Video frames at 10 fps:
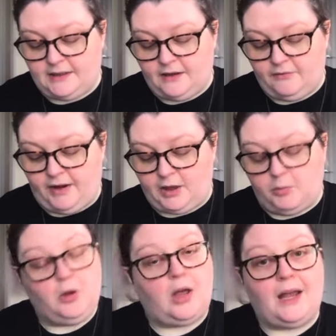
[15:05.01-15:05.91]

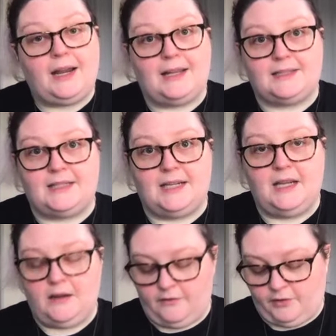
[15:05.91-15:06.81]
available on
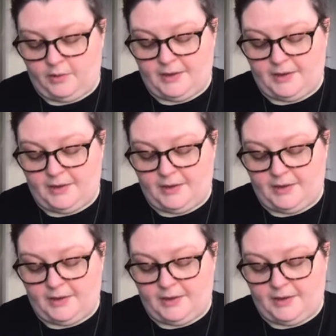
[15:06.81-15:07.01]
Etsy from